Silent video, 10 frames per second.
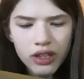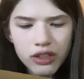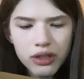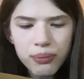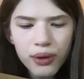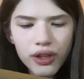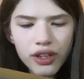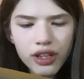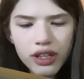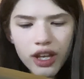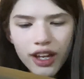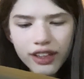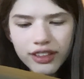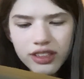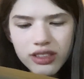Napoleon
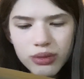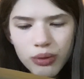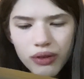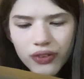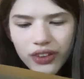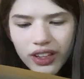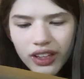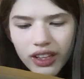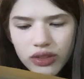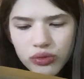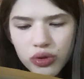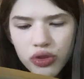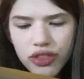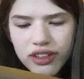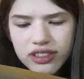acted swiftly and
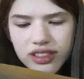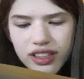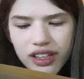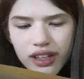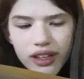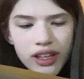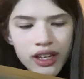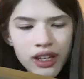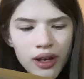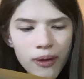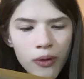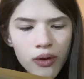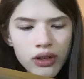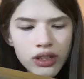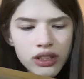ruthlessly. He
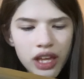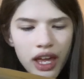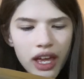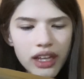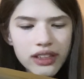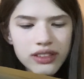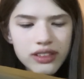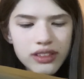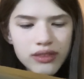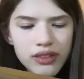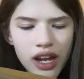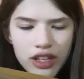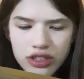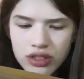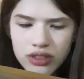ordered the hens'
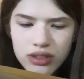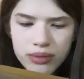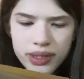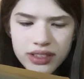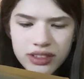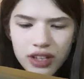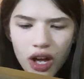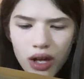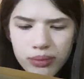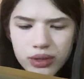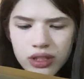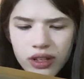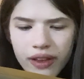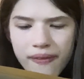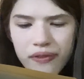rations to be stopped
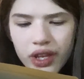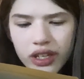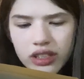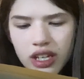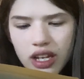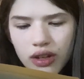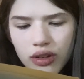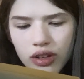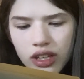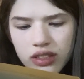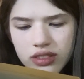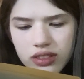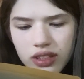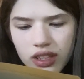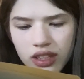and decreased
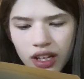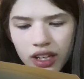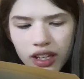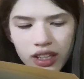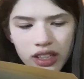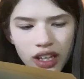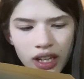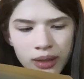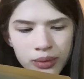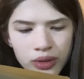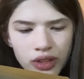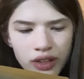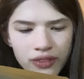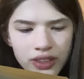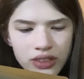that any animal
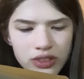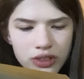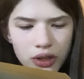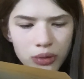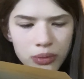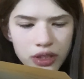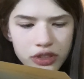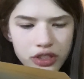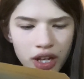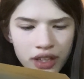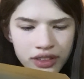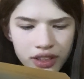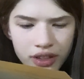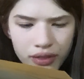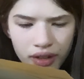given so much as a
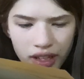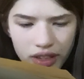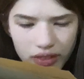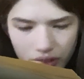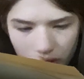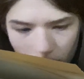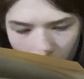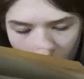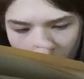grain of corn